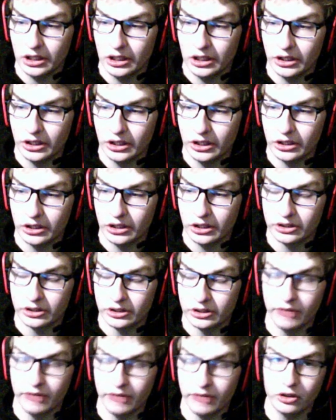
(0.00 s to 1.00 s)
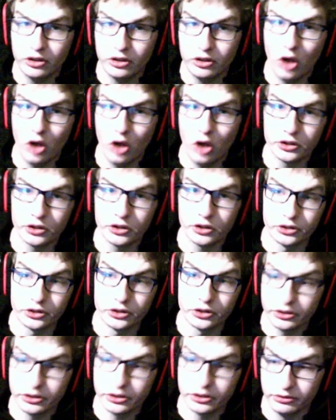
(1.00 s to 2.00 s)
Or $7,
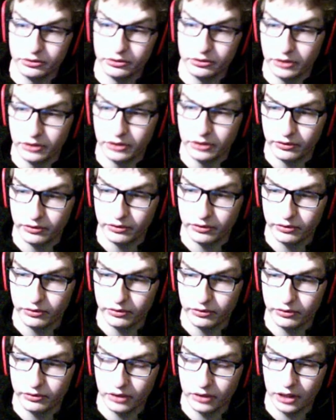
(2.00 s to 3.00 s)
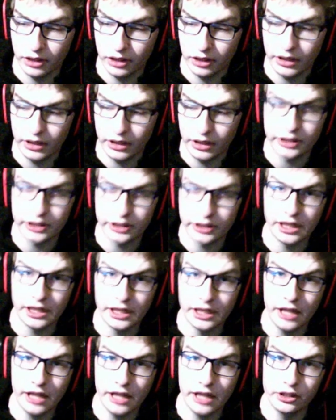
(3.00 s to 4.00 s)
and that's
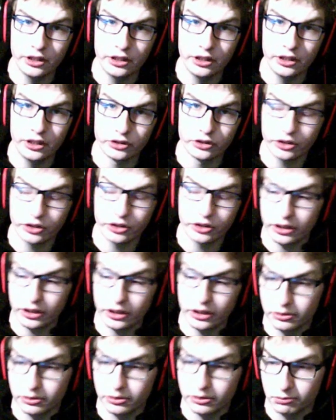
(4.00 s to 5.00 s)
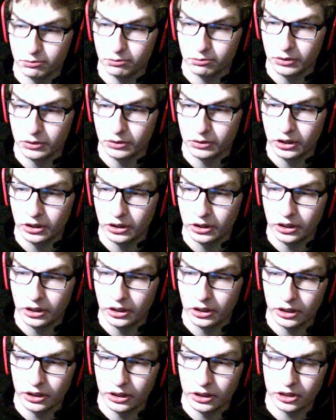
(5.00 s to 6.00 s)
Canadian, so it's
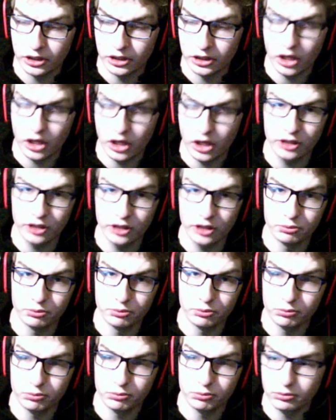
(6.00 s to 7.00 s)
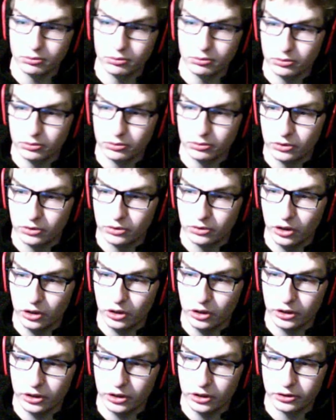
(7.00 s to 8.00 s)
not as good
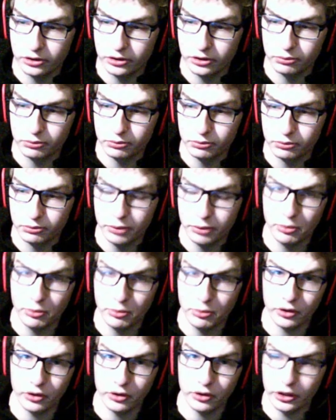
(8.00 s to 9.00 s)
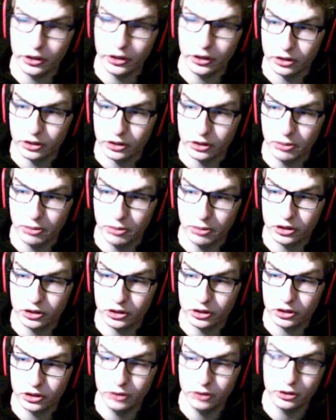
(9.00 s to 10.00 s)
as people think, especially with
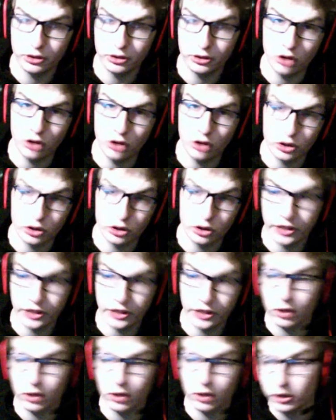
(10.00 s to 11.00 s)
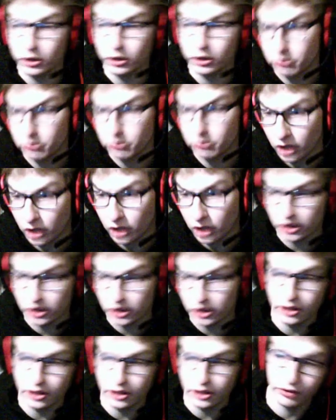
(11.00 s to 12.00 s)
the dollar down and the cost of
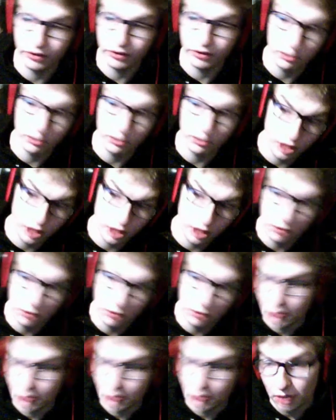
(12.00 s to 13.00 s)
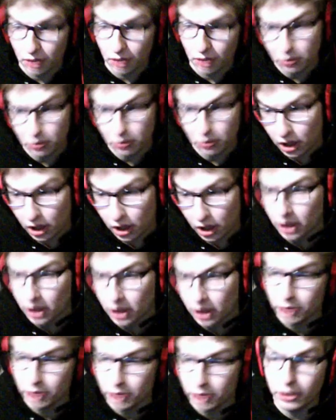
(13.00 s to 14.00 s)
living and blah blah blah blah blah.
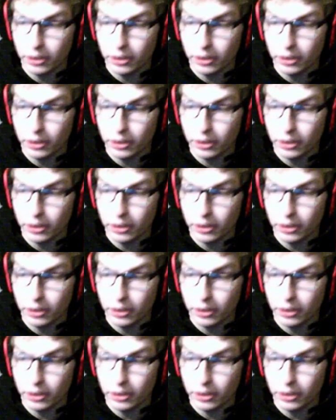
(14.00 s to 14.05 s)
But